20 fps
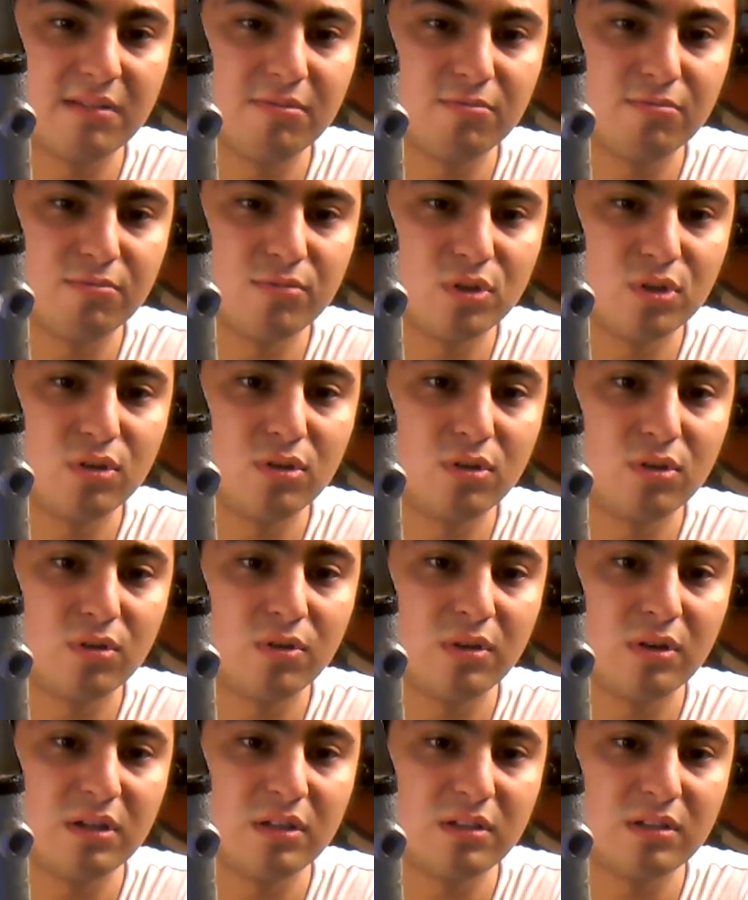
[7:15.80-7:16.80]

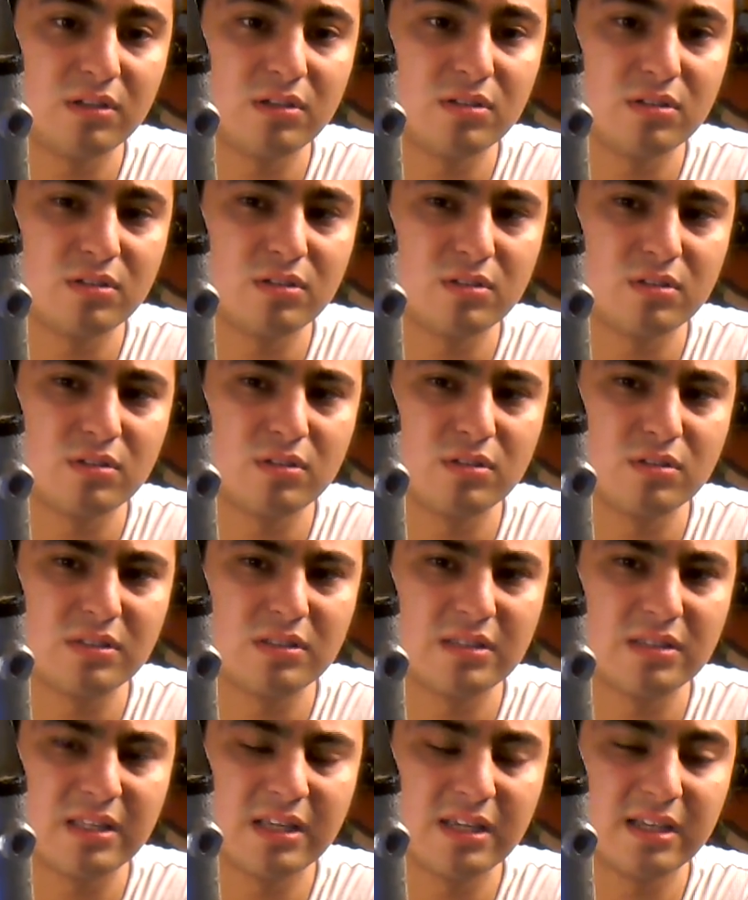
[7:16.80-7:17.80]
little
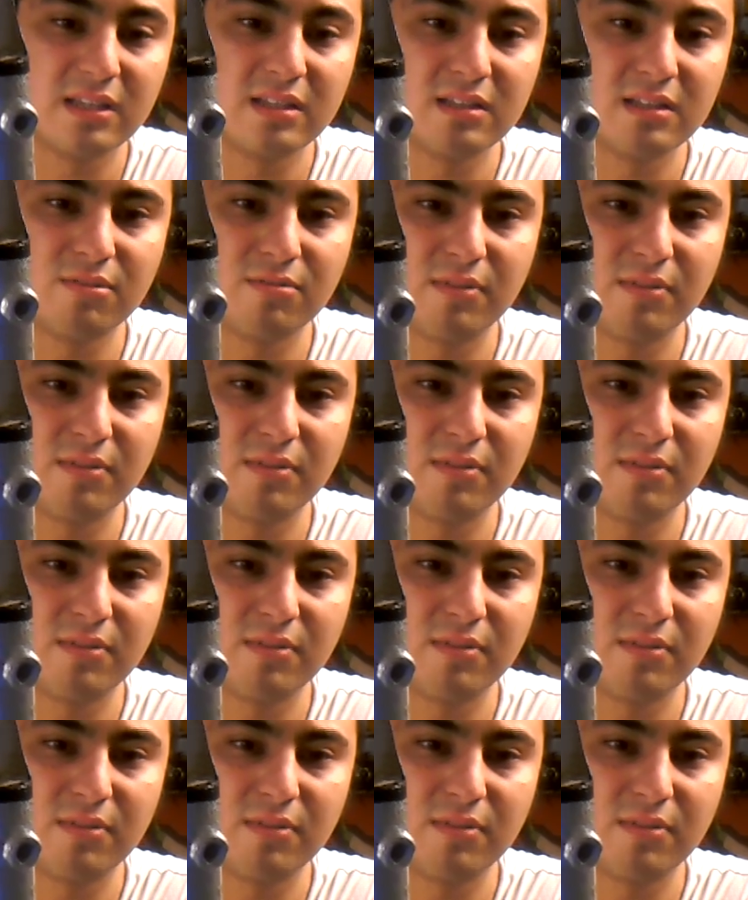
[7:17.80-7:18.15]
thing.